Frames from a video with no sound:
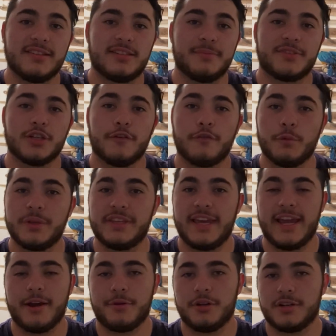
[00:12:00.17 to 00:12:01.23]
himself with
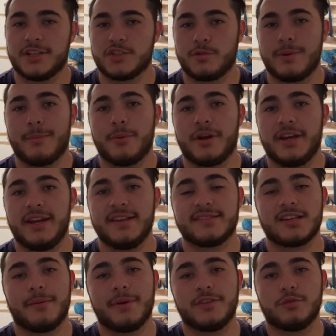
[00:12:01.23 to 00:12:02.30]
the area. Because remember, he is
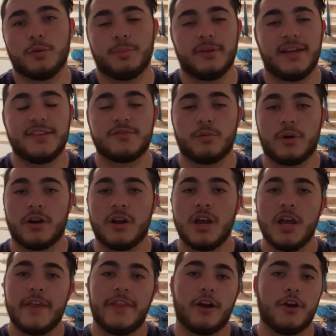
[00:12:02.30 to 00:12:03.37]
coming to a place where
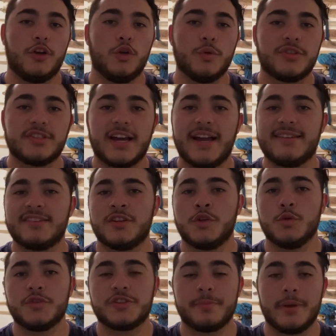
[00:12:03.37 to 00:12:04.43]
there are new sights,
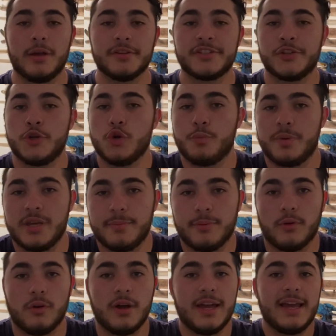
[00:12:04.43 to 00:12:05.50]
new smells, new
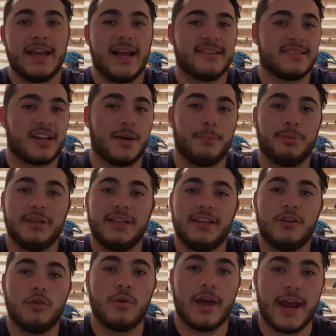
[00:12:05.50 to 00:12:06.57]
people. It's a completely
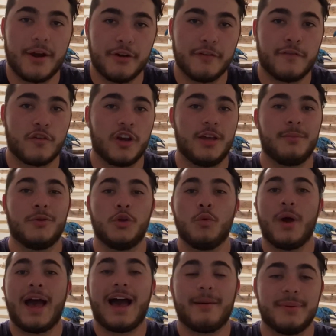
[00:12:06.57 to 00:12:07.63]
new area for him, a new
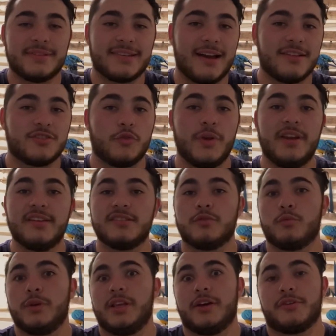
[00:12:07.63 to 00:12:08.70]
habitat, so he doesn't
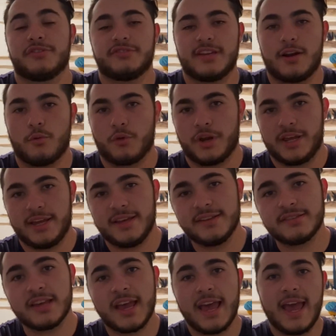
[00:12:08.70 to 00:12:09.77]
really understand where he
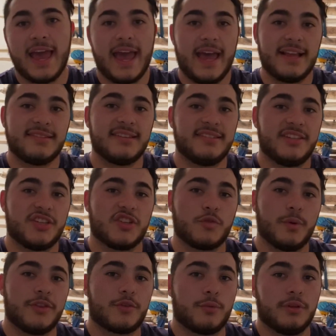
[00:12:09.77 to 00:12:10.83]
is. And since he just
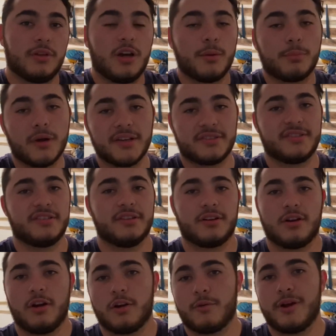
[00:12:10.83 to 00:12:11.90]
went through a long process in the
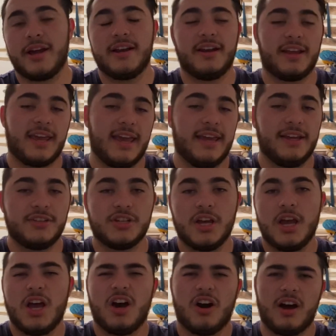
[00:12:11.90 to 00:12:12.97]
car ride, in a cage,
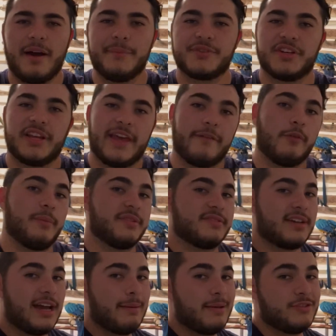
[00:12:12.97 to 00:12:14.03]
uh, I'm just gonna give him his
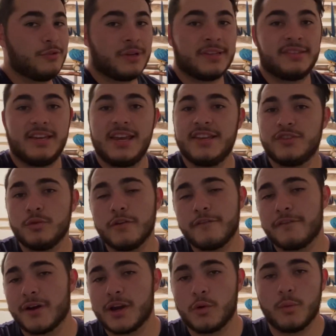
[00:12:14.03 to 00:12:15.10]
time. As you can see, he's doing
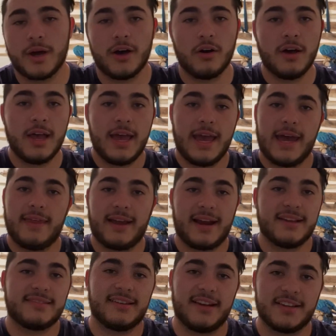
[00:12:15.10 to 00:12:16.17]
very well. And like I
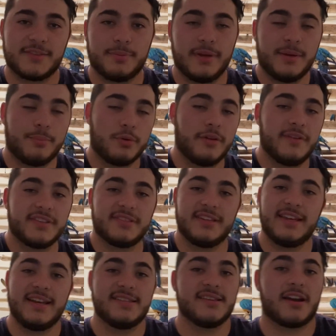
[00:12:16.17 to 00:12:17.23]
said, explained previously,
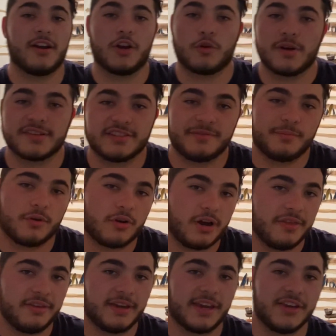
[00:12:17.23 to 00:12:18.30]
he's not an aggressive bird or
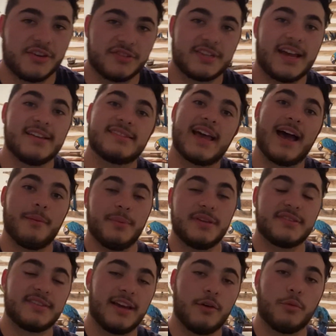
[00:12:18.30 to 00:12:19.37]
anything. He just has
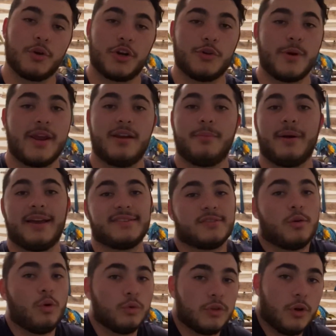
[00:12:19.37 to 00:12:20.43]
habits that were created by his
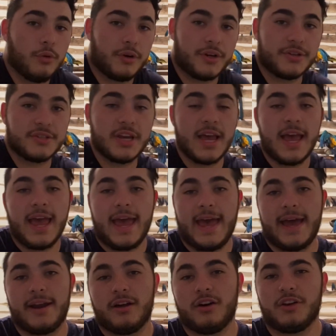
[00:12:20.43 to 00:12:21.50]
old owners.
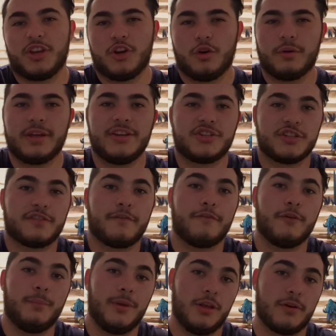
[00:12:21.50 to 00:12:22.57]
And, uh, you know, he's just
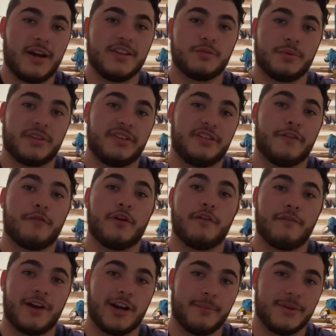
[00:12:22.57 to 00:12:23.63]
familiarized with the different
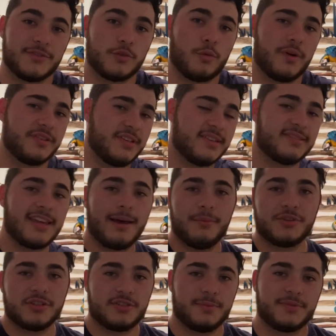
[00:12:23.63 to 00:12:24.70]
environment. So once he
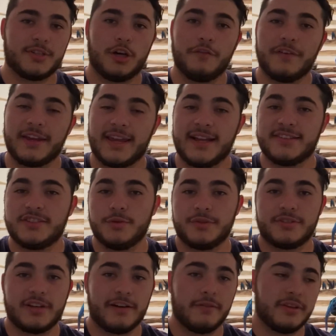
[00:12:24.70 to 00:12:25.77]
establishes himself and gets used
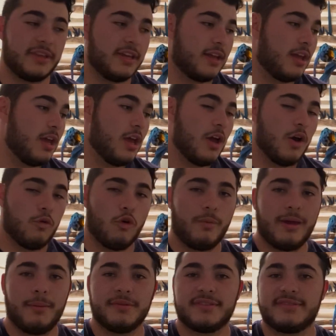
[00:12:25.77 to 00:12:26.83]
to everything, we'll be
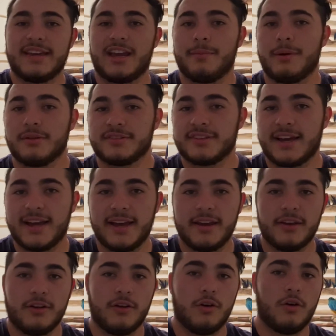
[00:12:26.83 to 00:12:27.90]
able to take him
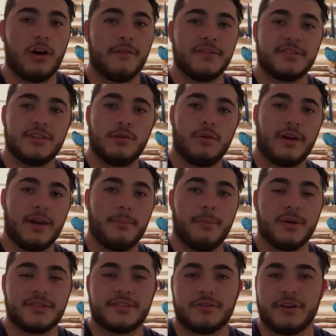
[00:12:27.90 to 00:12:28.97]
outside. You know, obviously we'll get
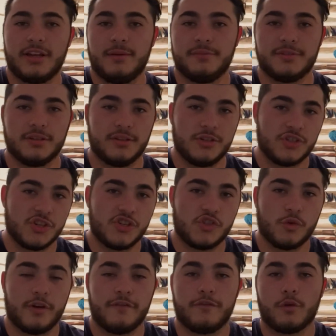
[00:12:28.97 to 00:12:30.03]
Buster and him to just
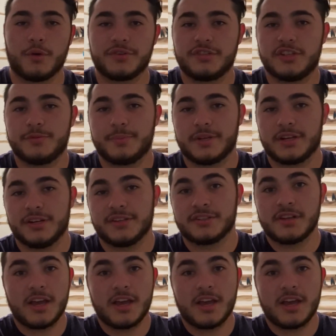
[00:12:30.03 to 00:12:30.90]
join forces because